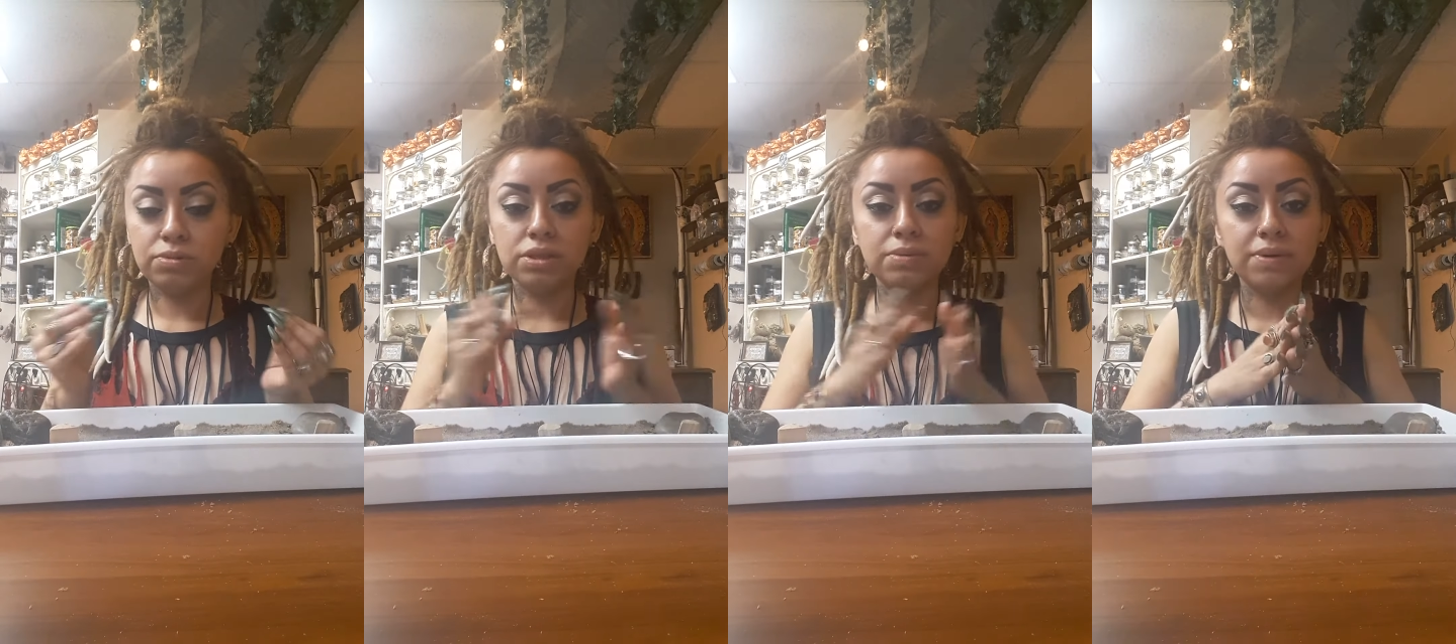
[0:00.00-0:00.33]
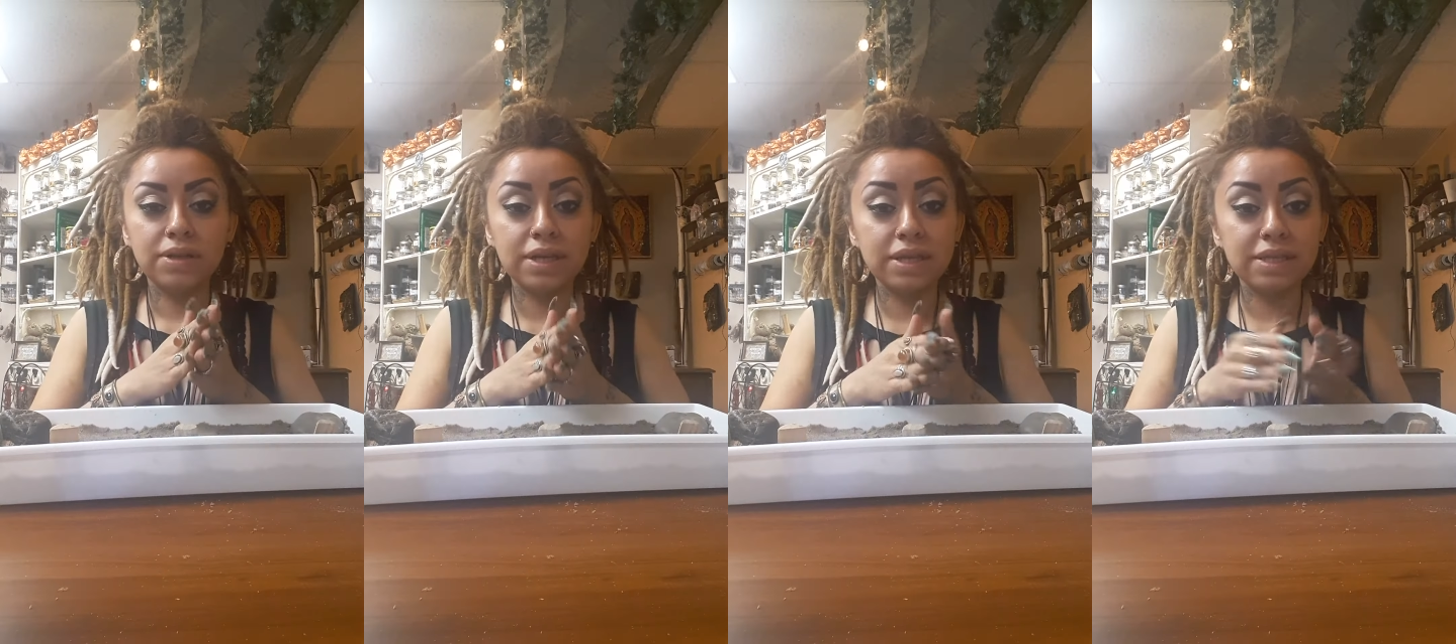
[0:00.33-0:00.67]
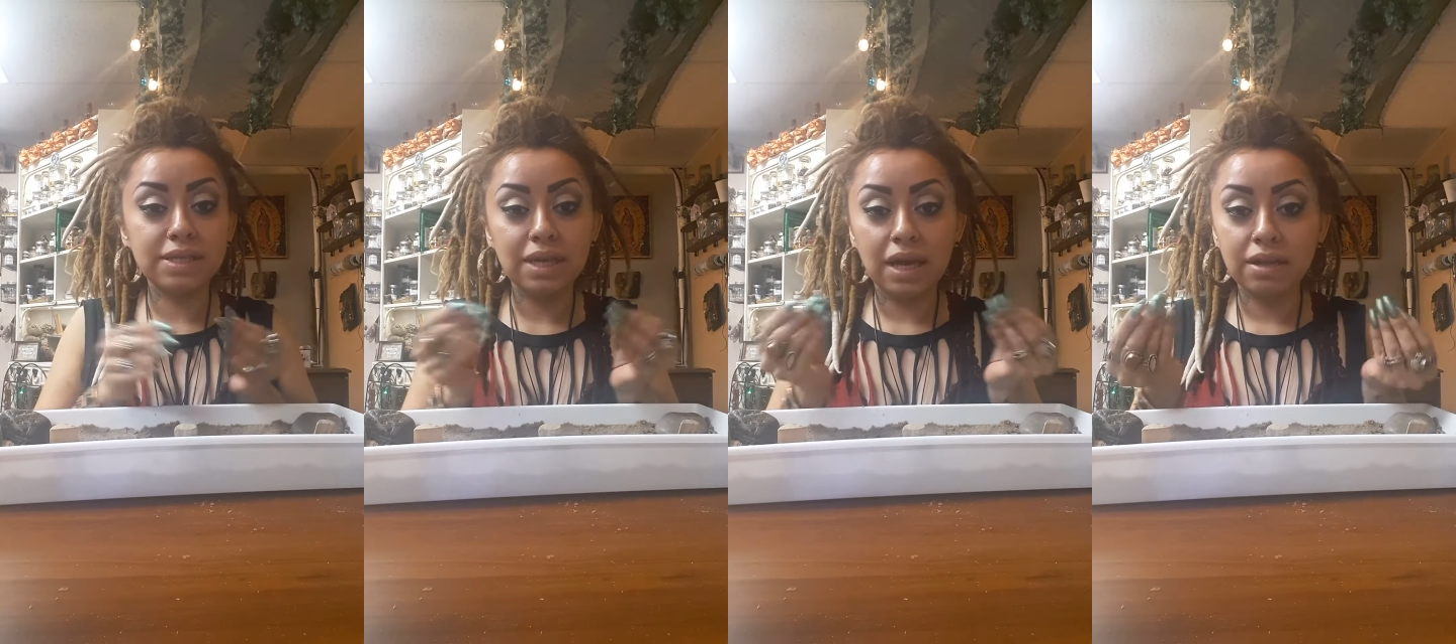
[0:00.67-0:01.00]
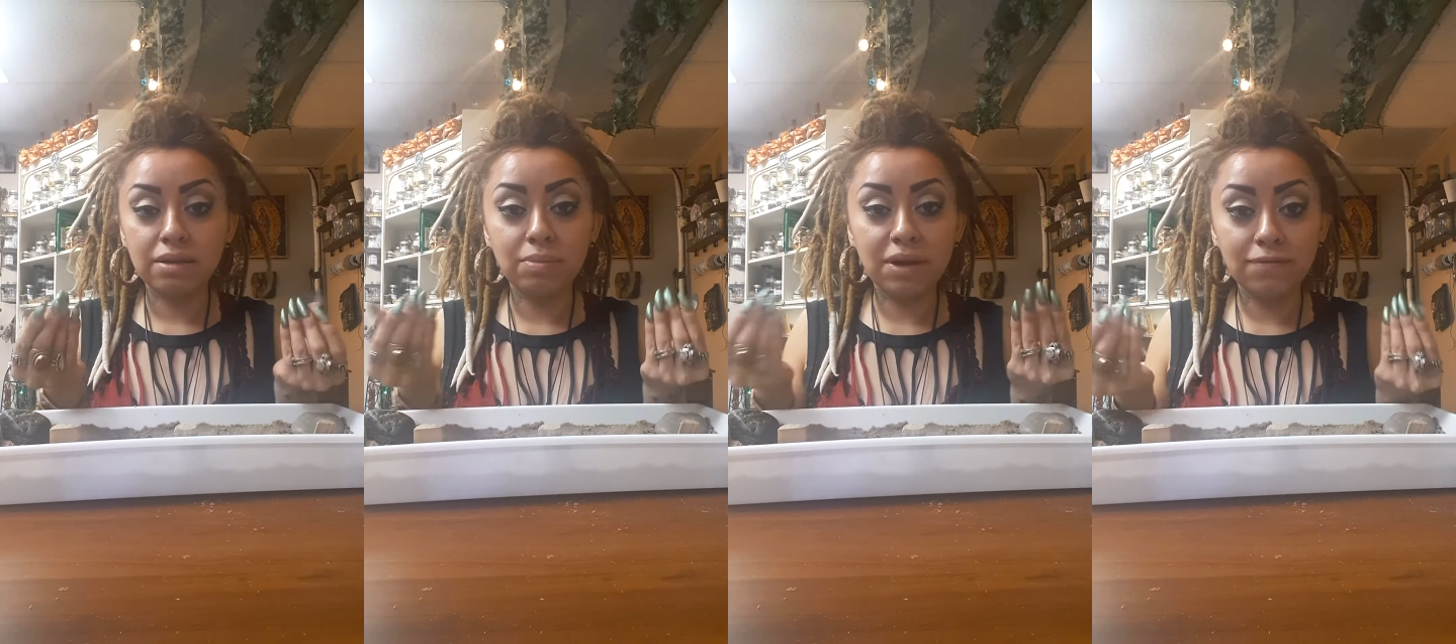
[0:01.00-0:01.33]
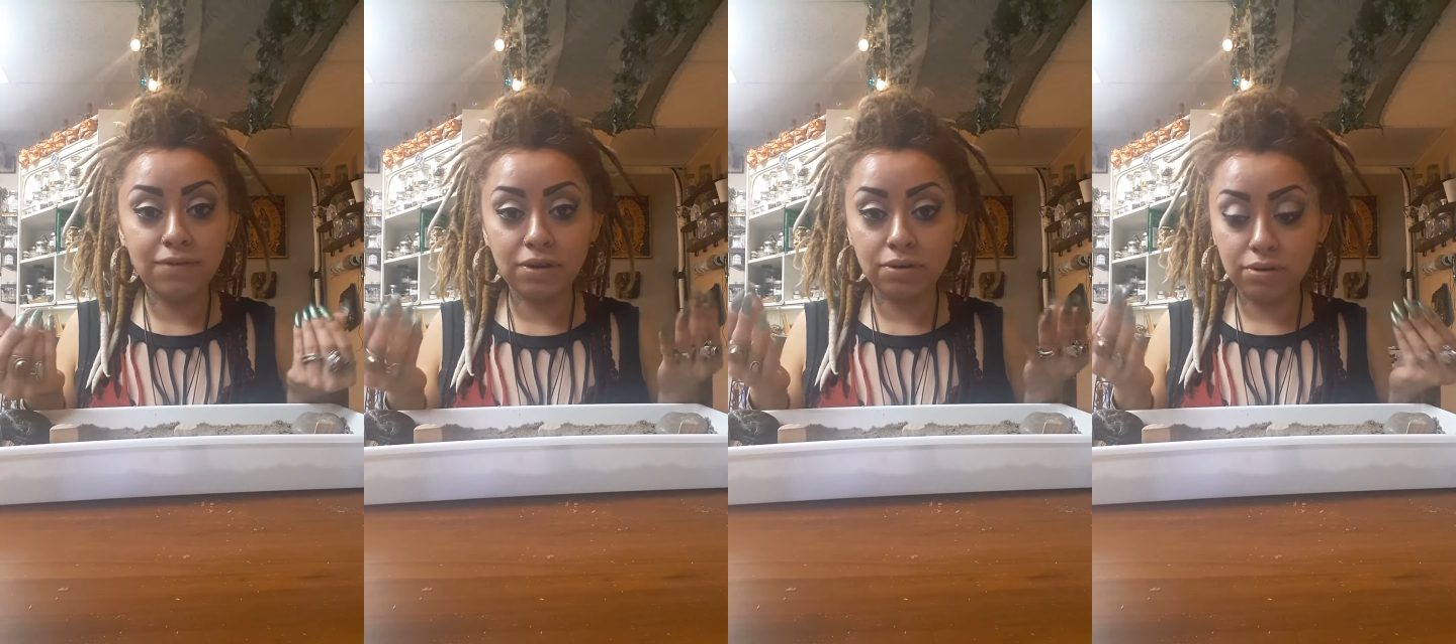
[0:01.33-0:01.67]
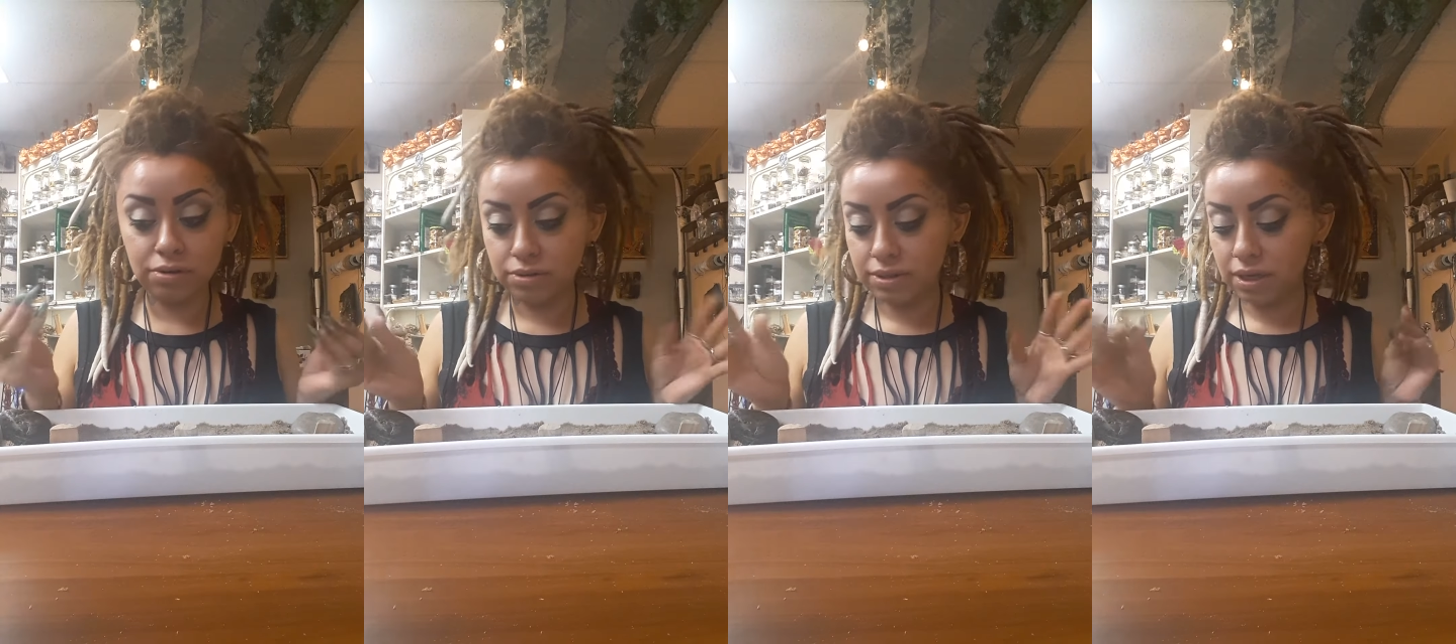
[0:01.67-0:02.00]
just feeling the sand in my
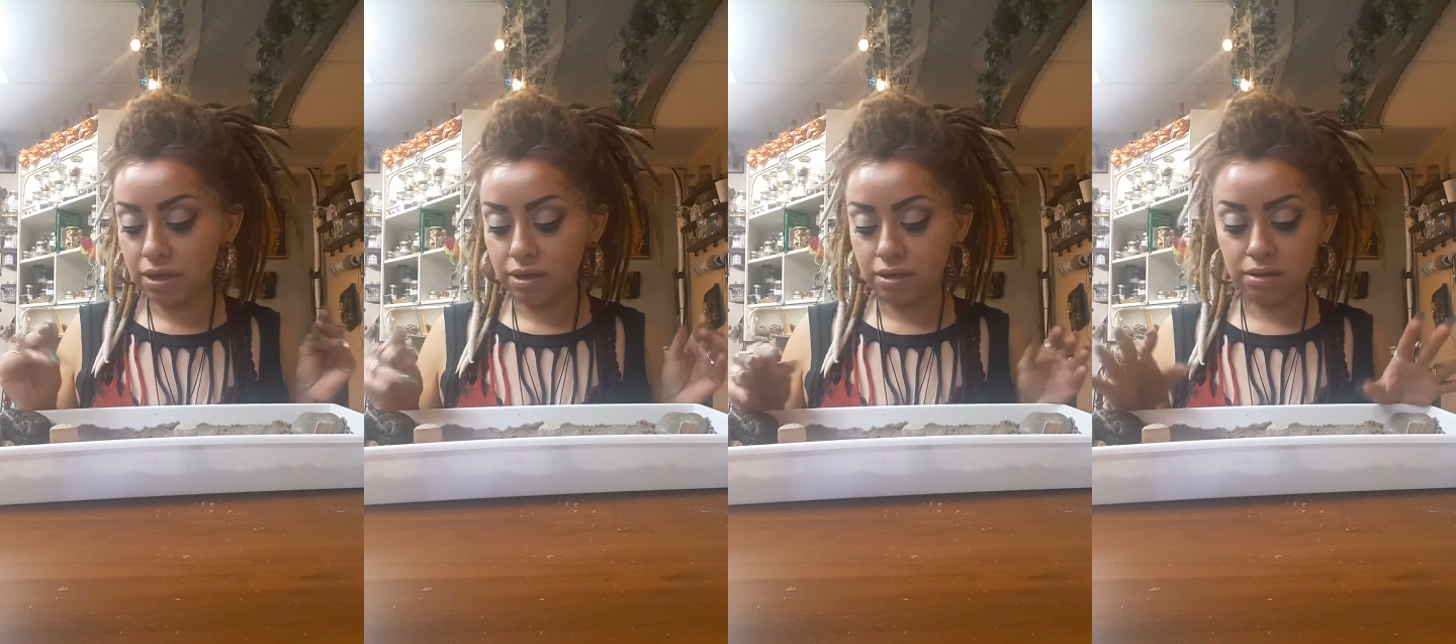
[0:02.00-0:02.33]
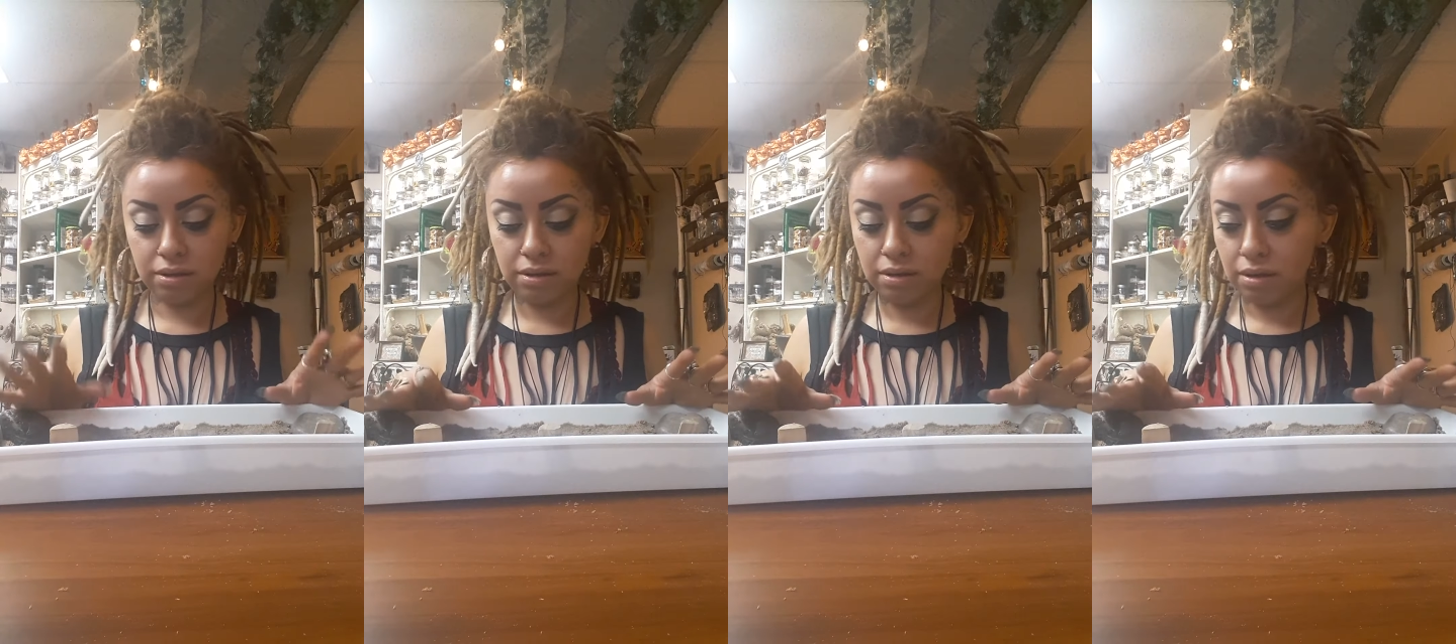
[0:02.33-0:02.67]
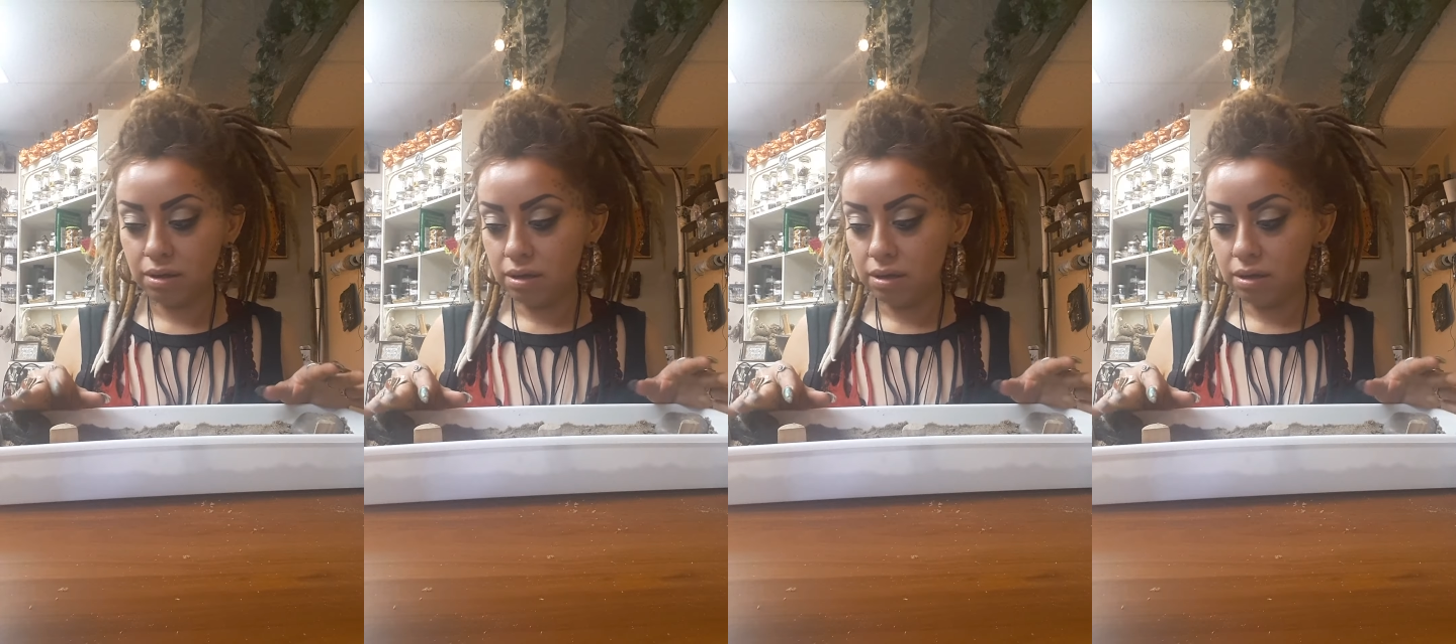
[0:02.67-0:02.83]
fingers and,